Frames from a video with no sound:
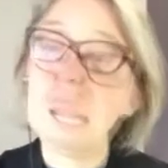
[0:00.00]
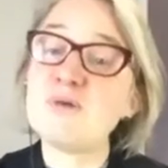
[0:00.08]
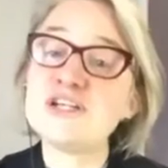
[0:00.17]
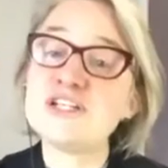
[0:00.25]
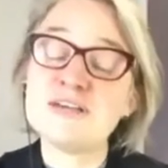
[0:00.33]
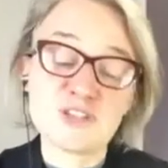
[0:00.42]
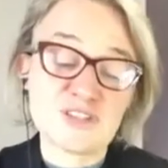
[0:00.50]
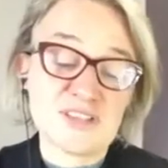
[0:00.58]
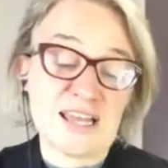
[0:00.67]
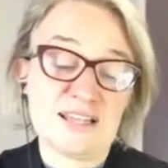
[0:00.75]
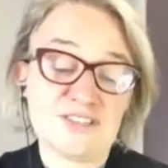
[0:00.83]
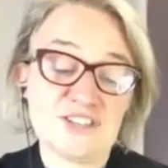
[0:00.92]
And I won't even
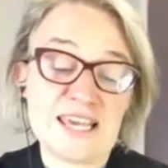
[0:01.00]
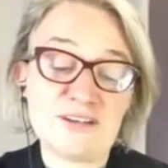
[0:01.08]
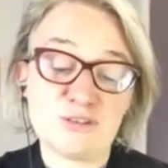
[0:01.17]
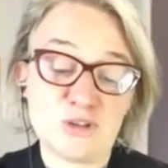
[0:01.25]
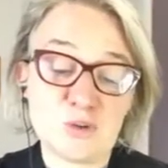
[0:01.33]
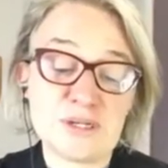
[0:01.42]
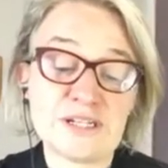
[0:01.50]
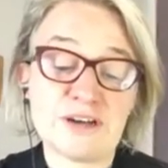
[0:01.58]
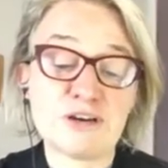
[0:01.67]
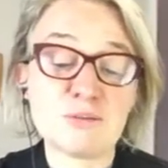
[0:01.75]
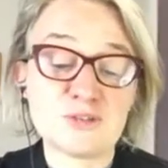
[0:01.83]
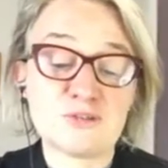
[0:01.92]
start today on the Green
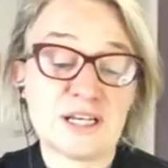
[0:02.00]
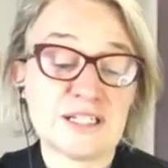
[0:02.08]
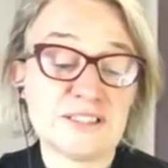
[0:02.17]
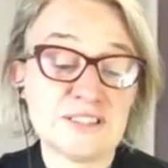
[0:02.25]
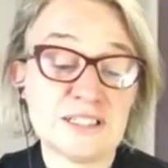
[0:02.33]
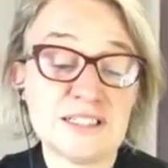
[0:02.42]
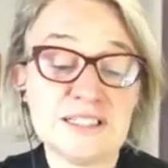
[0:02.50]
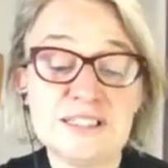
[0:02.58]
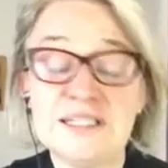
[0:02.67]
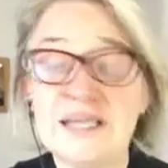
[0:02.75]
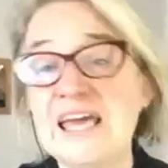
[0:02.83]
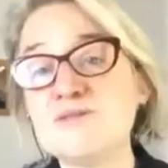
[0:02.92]
Homes Fund.
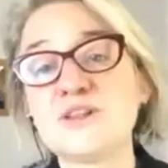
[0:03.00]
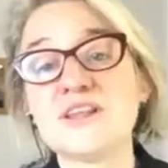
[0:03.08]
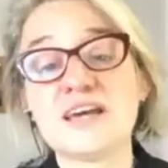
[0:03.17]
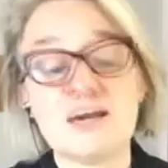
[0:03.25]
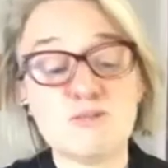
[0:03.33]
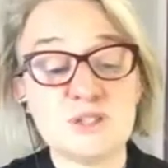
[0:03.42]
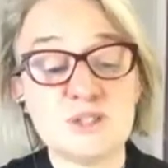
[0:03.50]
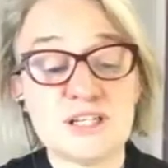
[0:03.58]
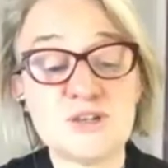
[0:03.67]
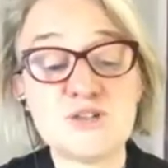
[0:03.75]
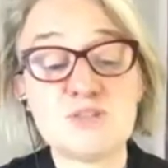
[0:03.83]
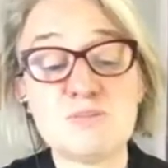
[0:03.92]
Even the government
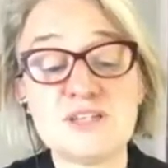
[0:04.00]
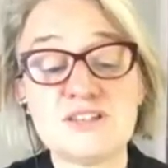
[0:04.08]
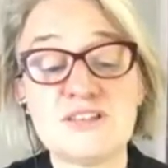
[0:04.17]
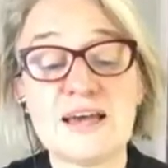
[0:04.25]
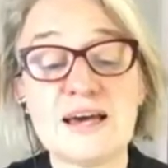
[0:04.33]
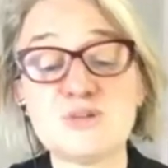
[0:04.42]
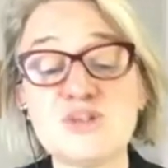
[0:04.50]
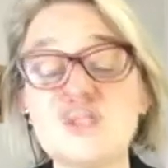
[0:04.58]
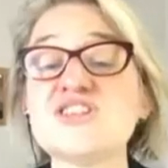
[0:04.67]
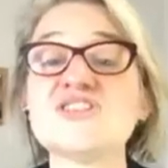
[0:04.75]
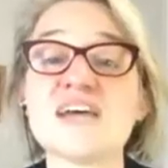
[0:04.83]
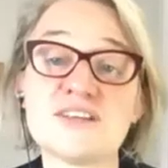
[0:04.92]
has admitted that was
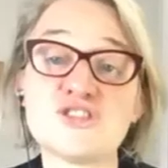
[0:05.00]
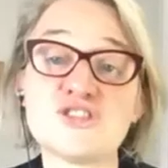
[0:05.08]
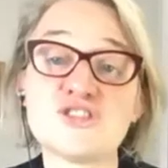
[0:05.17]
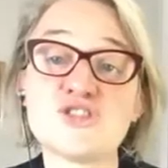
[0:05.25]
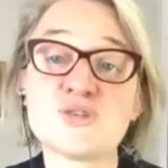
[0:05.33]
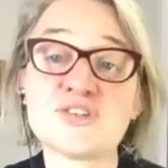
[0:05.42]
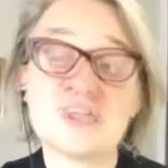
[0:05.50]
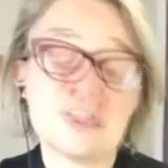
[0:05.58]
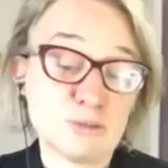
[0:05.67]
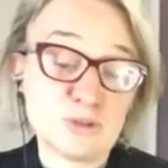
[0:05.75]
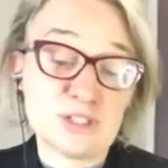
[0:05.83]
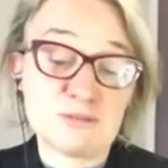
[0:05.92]
a disastrous,
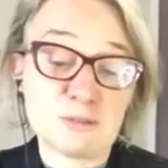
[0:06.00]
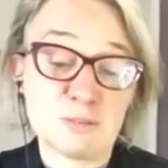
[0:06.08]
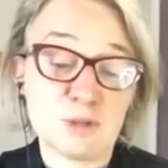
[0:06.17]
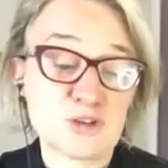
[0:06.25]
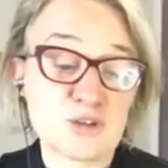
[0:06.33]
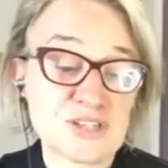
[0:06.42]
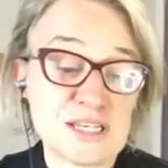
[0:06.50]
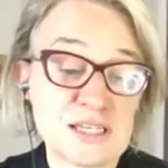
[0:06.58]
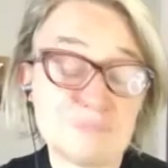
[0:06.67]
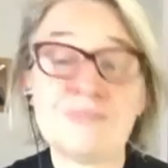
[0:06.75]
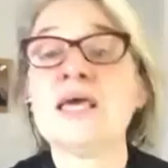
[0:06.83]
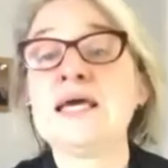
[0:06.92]
ill-delivered
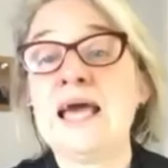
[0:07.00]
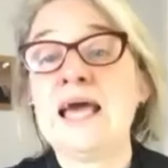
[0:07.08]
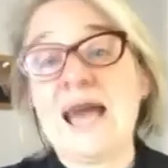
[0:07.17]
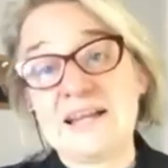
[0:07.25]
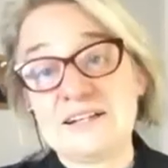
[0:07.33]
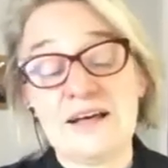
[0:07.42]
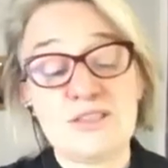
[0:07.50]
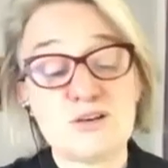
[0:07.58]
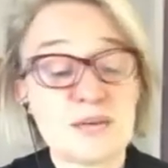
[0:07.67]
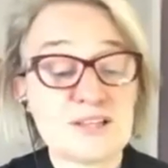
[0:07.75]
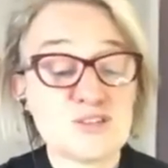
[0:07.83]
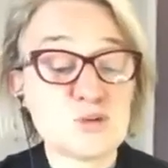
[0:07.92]
policy and
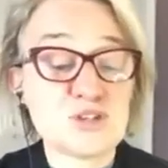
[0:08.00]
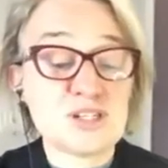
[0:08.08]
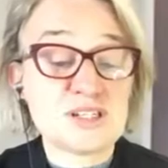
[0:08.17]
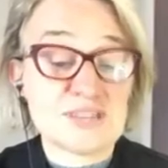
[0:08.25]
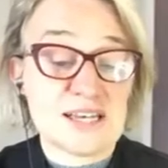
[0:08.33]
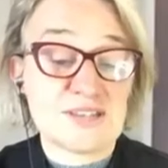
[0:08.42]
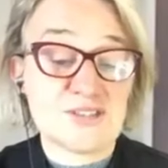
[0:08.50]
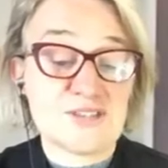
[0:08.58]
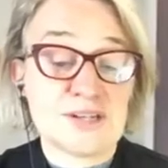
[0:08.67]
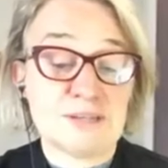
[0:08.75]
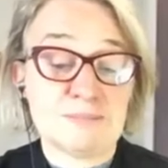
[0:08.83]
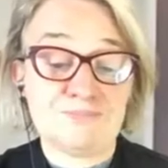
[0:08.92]
another outsourcing
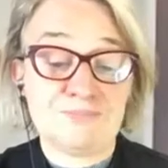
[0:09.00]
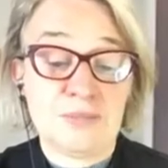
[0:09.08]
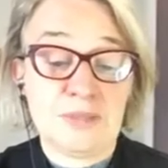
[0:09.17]
disaster.